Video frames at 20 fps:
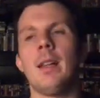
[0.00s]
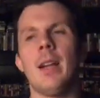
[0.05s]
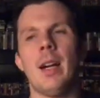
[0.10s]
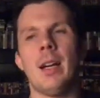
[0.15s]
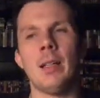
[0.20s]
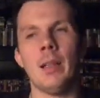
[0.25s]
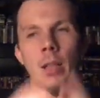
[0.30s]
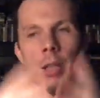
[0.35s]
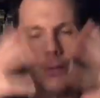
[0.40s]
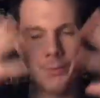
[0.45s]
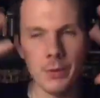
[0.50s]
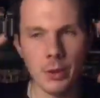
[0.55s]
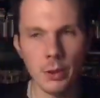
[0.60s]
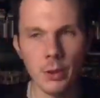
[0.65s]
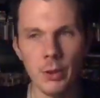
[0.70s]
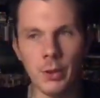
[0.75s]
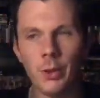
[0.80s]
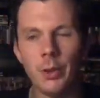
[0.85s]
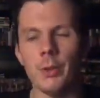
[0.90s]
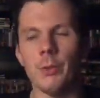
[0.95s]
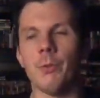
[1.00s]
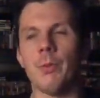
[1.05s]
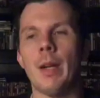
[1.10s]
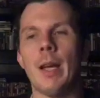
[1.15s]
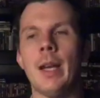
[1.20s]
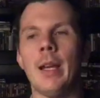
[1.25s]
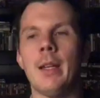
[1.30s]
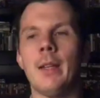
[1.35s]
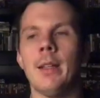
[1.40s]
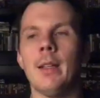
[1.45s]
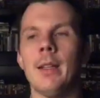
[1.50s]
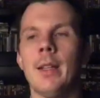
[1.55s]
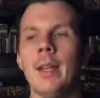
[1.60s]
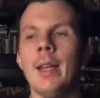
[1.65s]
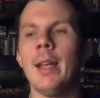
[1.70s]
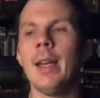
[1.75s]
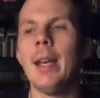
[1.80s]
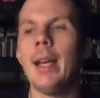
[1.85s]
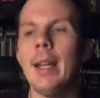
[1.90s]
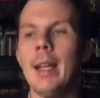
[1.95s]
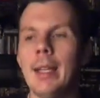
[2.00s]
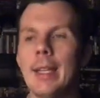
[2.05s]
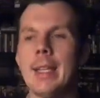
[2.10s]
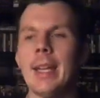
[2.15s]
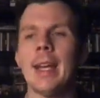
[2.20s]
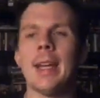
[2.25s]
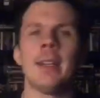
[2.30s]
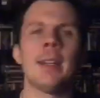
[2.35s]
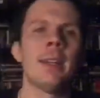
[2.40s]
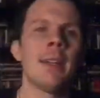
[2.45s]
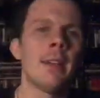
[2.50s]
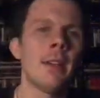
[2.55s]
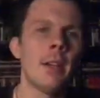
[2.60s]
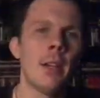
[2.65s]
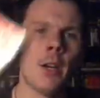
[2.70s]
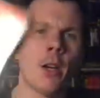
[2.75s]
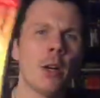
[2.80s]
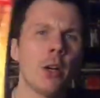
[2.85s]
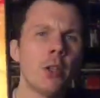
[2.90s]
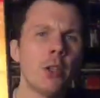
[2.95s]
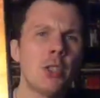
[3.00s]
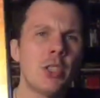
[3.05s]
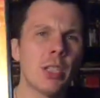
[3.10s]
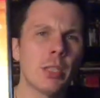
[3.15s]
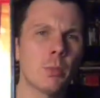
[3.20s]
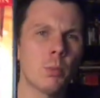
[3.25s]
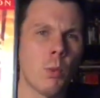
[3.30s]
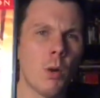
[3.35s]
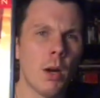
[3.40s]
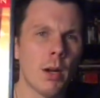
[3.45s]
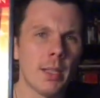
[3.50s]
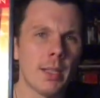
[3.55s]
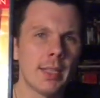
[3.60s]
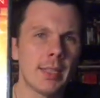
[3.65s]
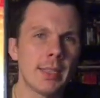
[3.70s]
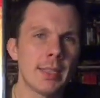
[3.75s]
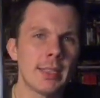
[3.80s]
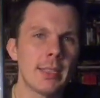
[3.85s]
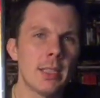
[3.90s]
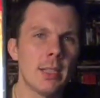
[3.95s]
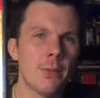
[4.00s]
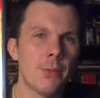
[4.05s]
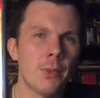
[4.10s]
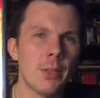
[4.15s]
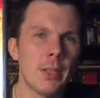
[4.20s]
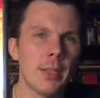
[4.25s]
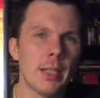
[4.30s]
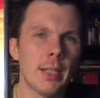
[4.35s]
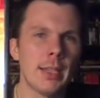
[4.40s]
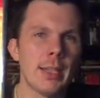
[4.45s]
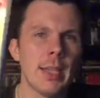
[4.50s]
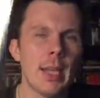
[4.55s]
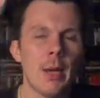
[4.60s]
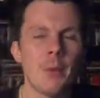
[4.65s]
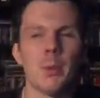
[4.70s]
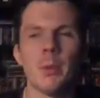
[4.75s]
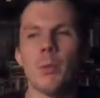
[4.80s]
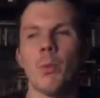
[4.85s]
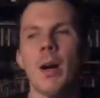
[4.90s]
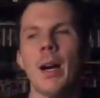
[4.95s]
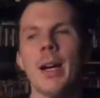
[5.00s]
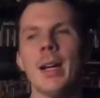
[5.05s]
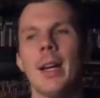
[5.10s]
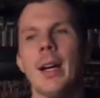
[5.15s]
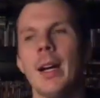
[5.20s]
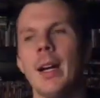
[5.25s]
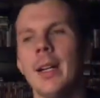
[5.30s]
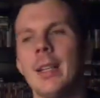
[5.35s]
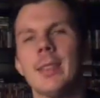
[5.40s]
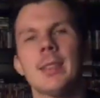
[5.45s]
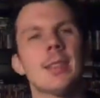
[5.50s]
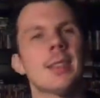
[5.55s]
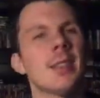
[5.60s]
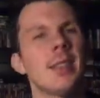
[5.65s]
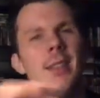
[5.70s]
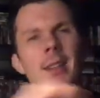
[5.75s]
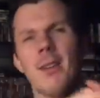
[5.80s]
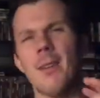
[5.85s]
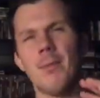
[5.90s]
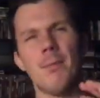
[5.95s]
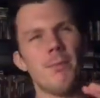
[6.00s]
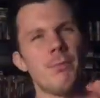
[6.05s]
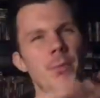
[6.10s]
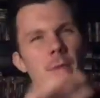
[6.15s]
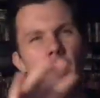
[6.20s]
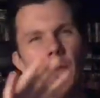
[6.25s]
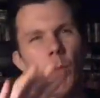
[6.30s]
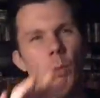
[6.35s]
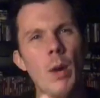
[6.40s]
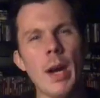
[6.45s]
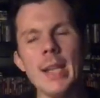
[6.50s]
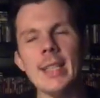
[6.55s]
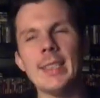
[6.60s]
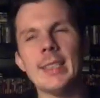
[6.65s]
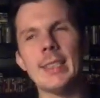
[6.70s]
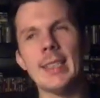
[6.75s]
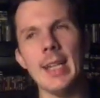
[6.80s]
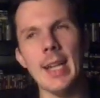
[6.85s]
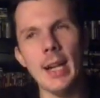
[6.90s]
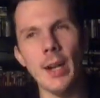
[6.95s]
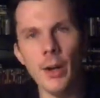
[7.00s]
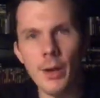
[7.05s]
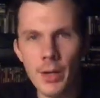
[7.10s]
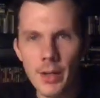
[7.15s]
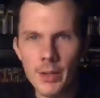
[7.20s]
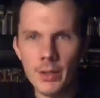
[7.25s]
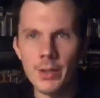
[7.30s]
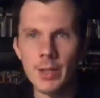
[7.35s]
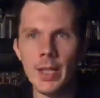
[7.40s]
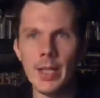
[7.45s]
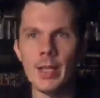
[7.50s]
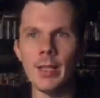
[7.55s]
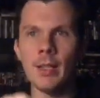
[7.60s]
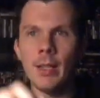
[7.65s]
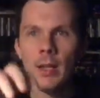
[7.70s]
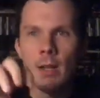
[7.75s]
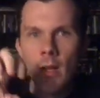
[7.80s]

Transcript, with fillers: I love the look of the red. And again, her just walking stiffly like that with wide eyes, way scarier than